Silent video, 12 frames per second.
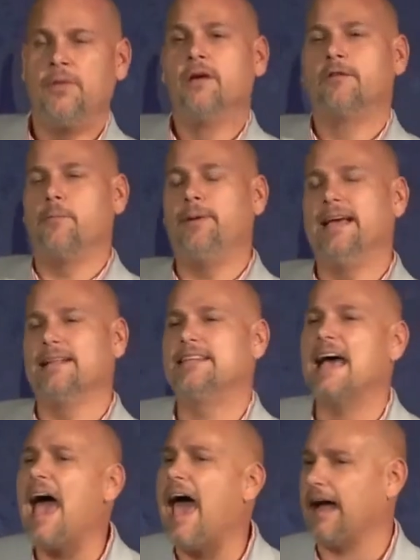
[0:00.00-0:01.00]
to be
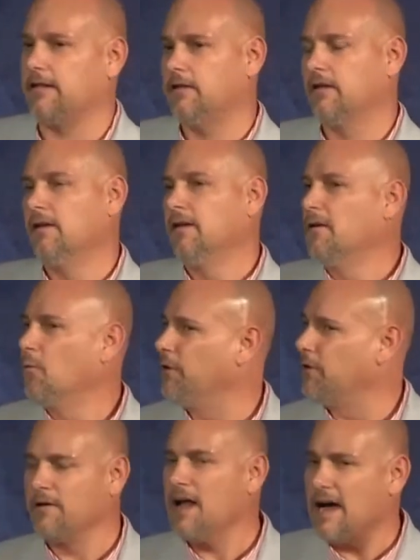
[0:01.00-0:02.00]
attacked when
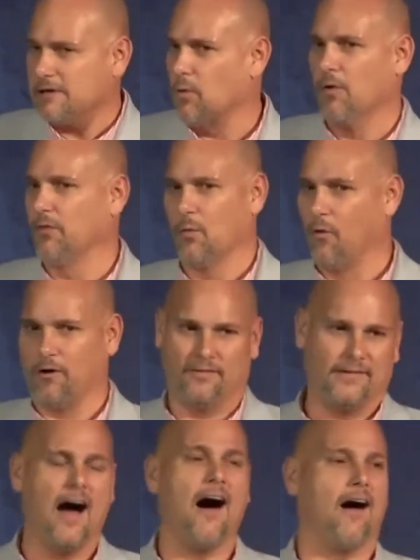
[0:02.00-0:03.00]
you're not doing the Word
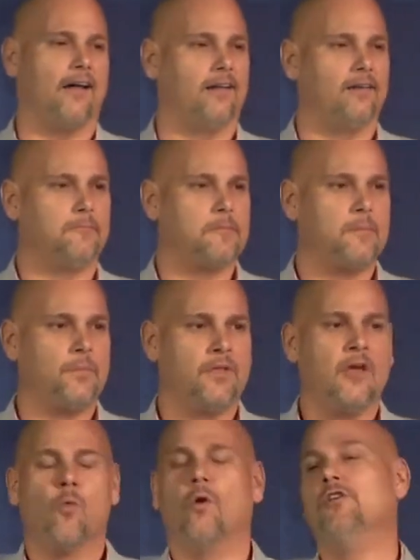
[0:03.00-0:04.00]
of God,
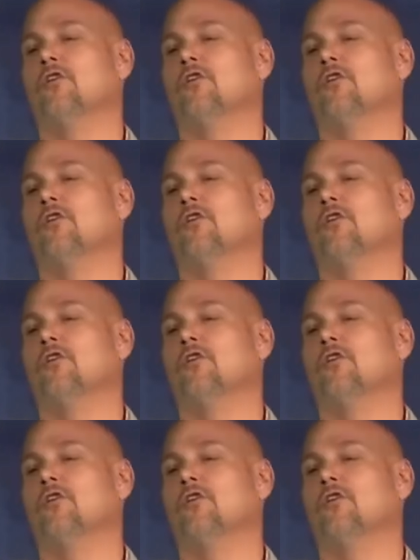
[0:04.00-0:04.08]
when you're